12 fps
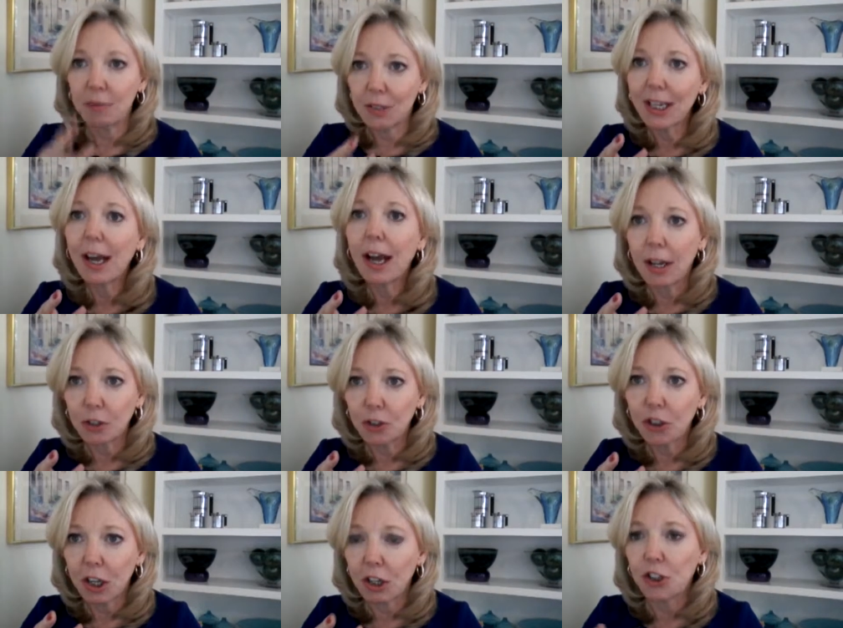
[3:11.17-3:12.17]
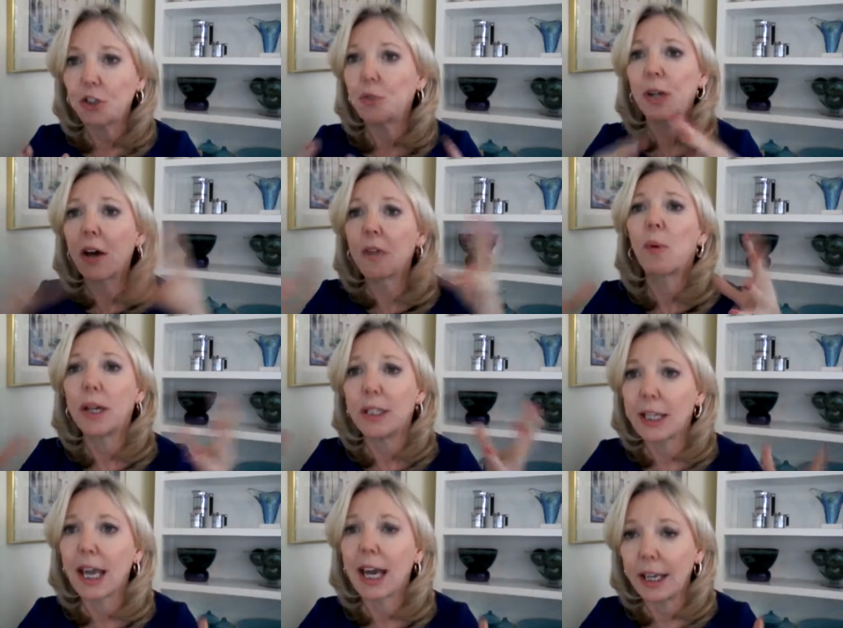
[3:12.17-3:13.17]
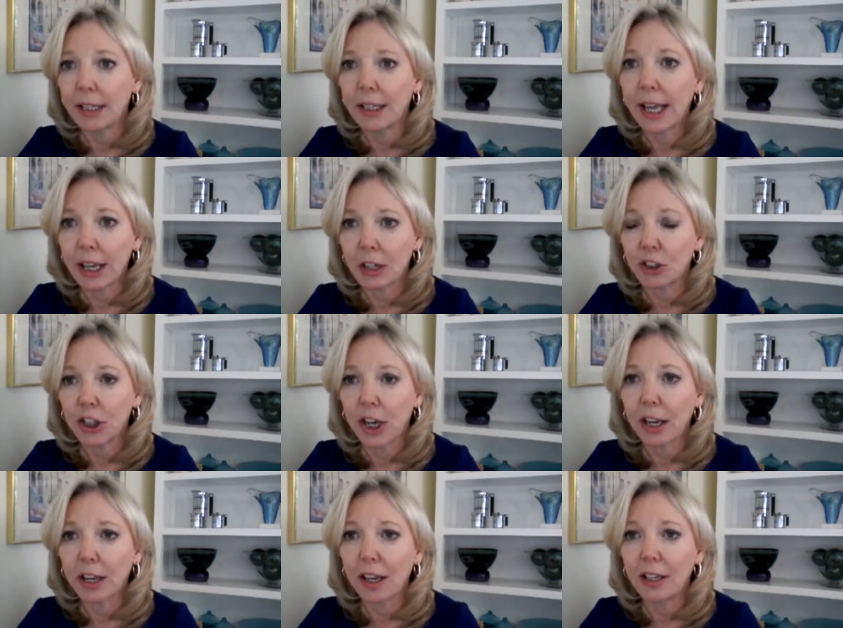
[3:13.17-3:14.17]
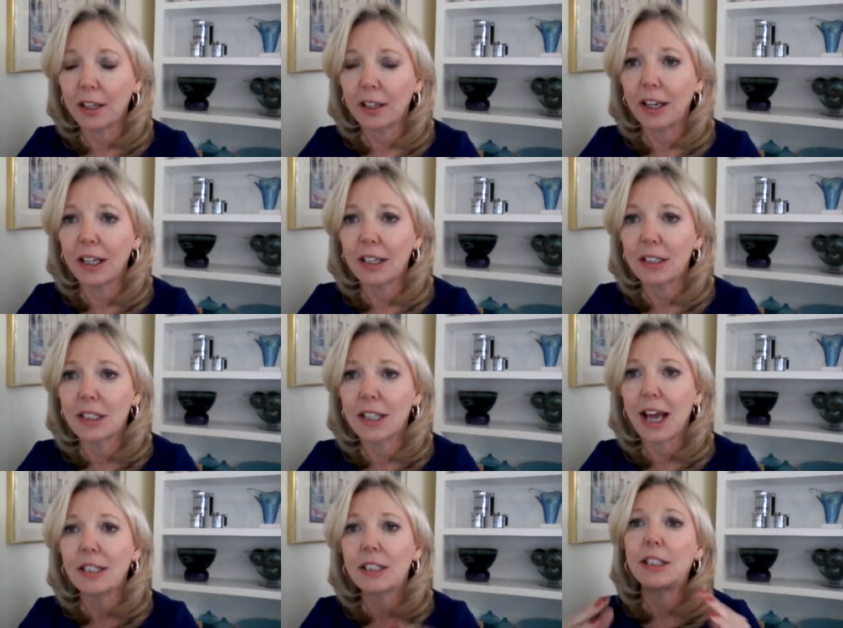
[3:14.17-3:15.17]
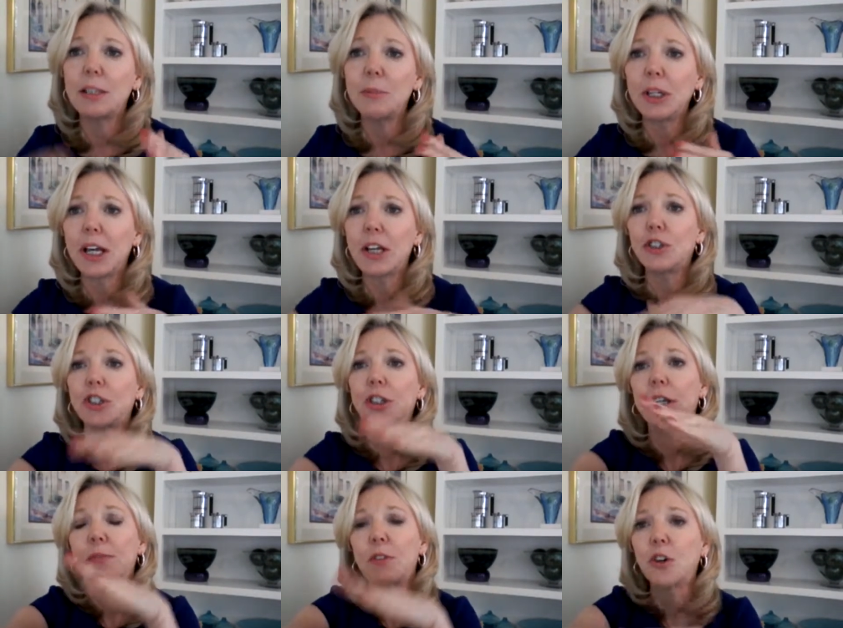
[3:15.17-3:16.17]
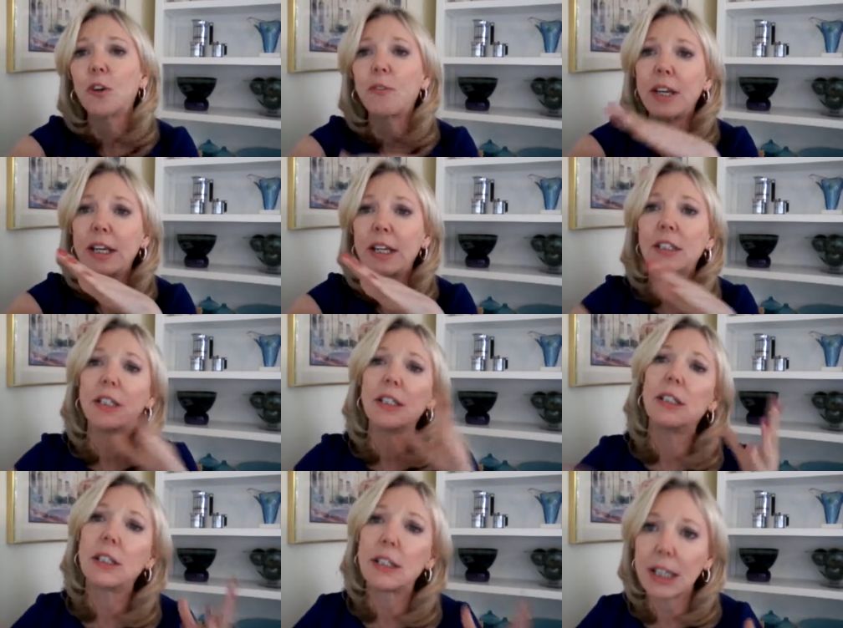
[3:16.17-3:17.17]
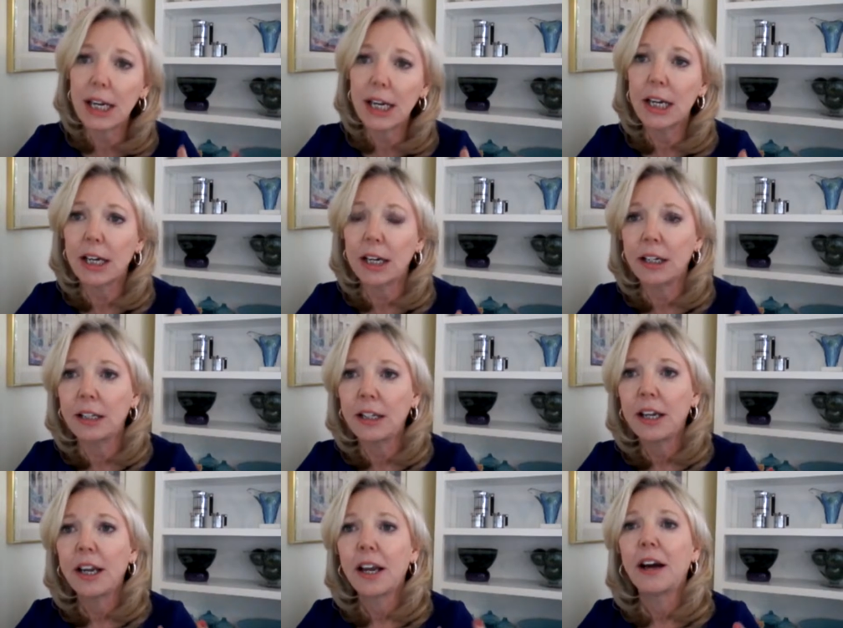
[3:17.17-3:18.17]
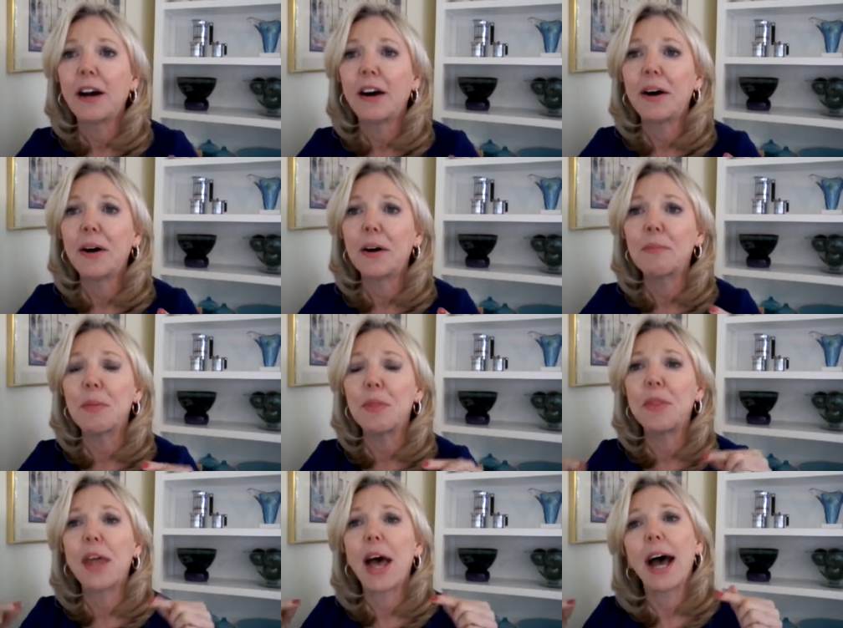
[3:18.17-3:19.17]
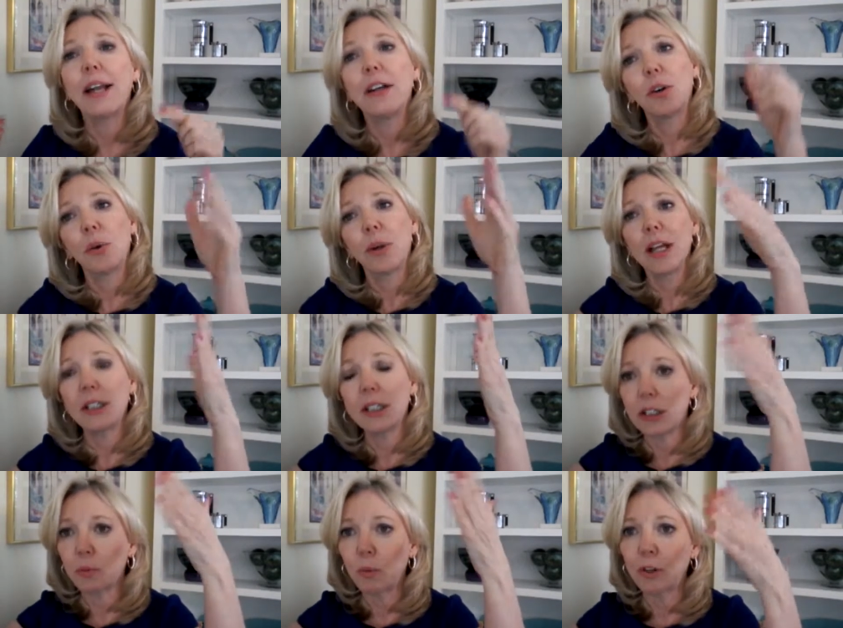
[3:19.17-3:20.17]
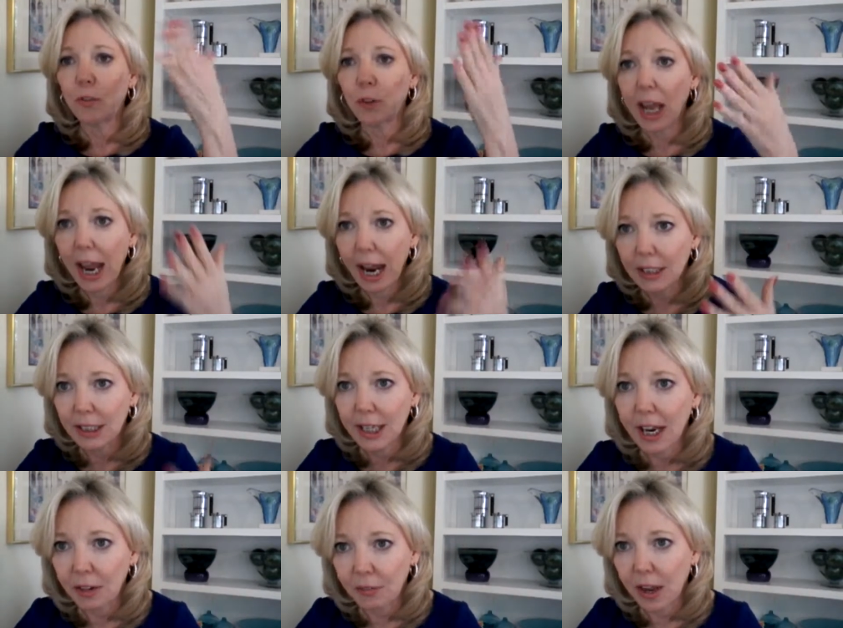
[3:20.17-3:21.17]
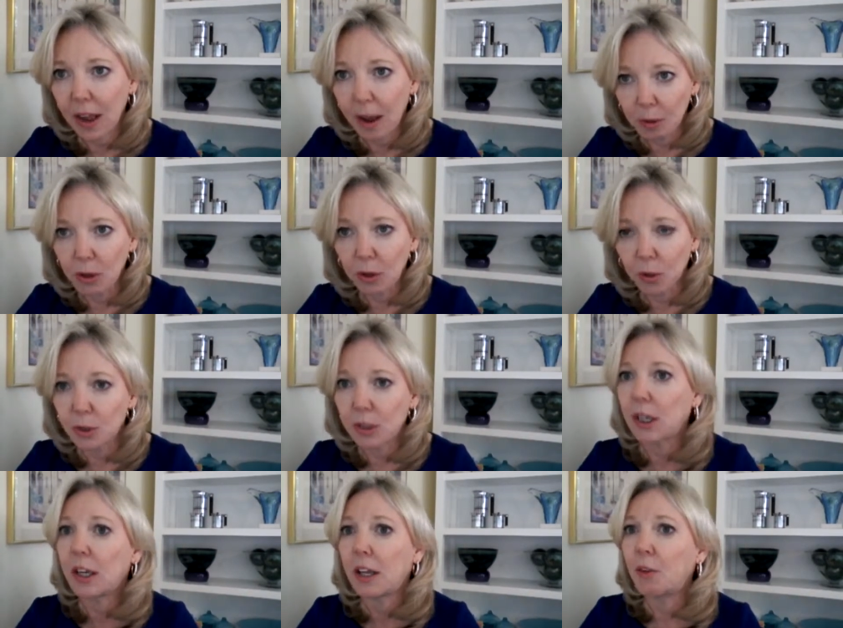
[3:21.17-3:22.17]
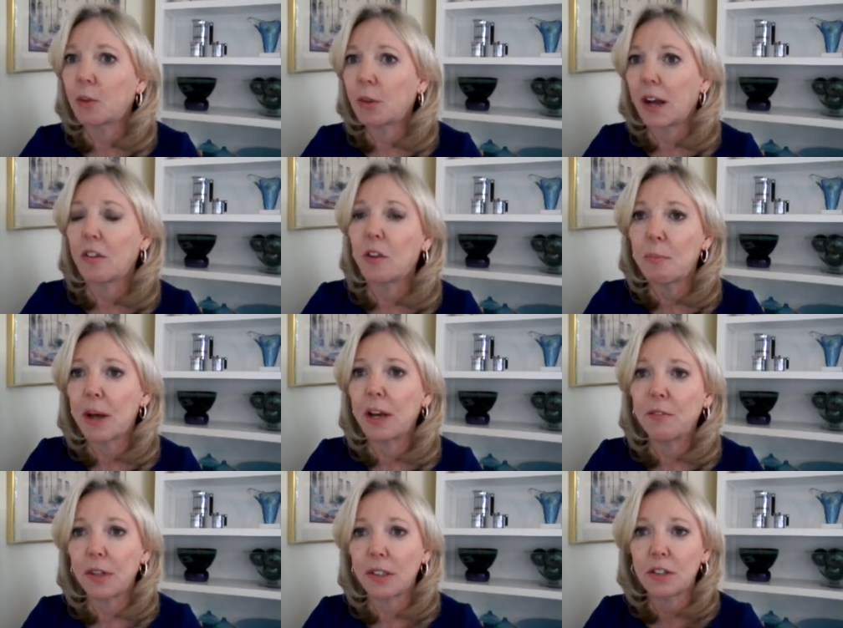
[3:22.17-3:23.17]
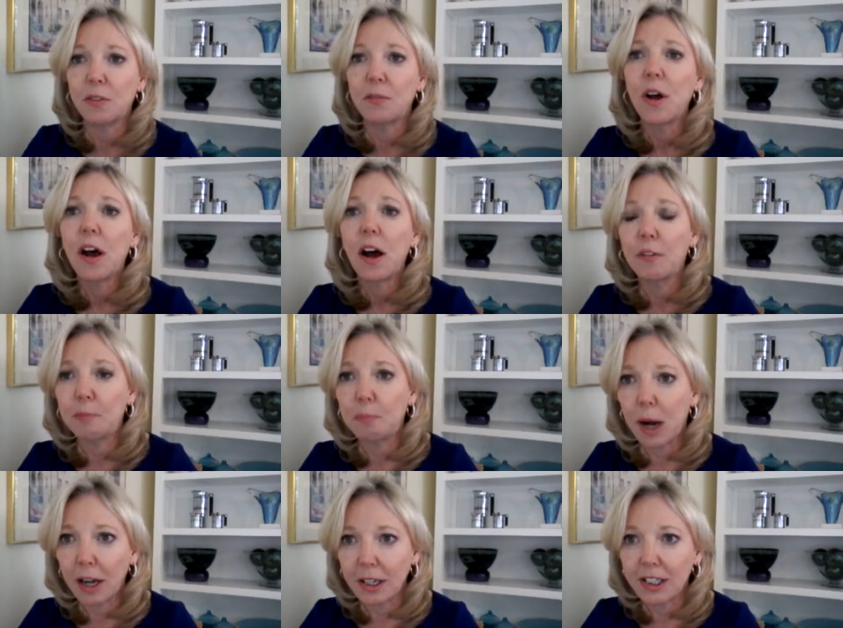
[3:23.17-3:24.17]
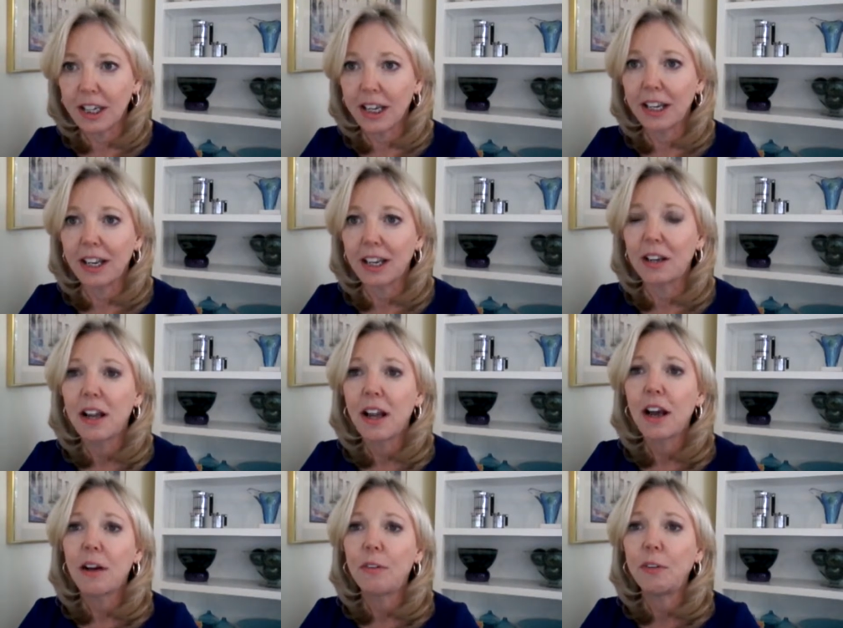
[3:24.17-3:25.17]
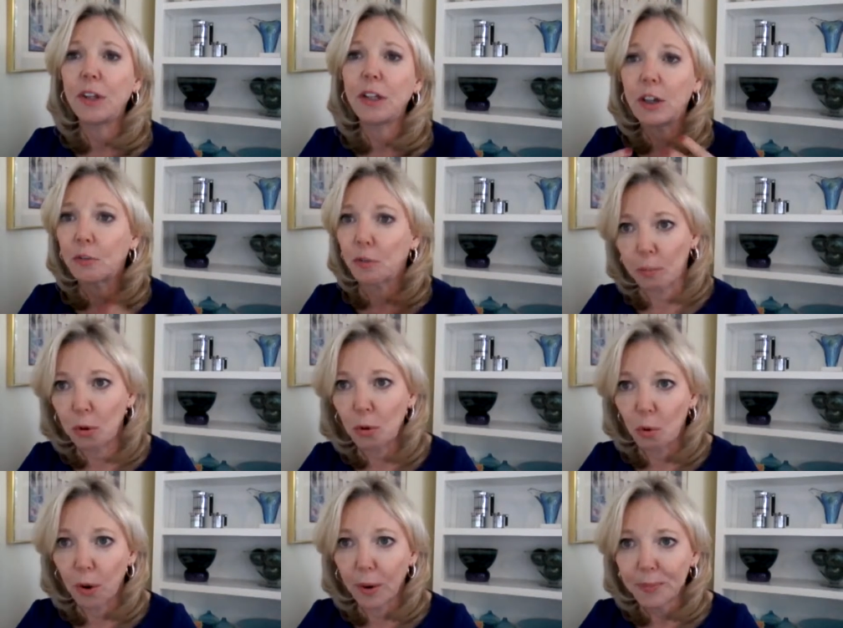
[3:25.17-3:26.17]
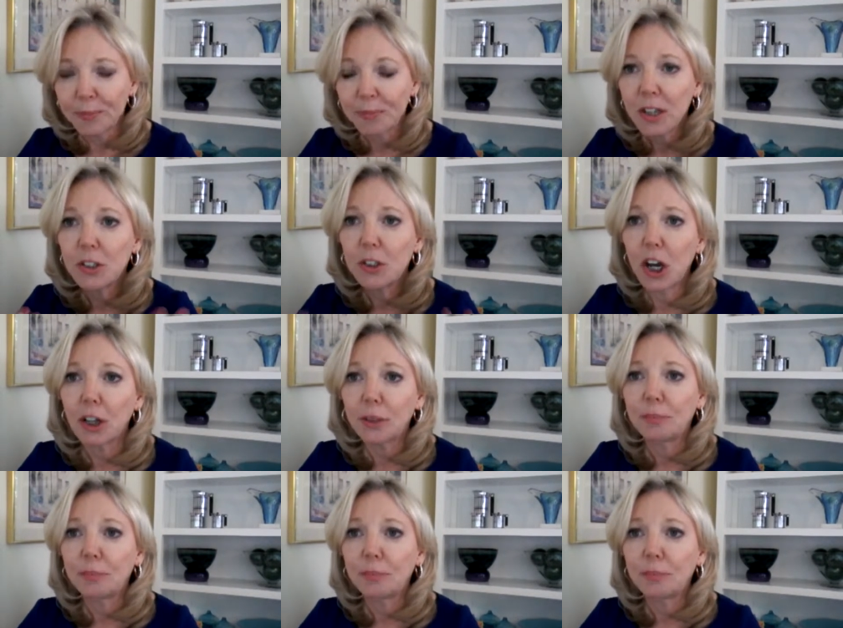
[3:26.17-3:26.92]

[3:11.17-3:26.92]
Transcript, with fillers: of touch that you would otherwise get in the handshake. And it's that stimulation of the nerve endings in the skin um, that creates this wonderful cascade of chemicals that give you a lot of the benefits of, of bonding and a feeling of rapport. So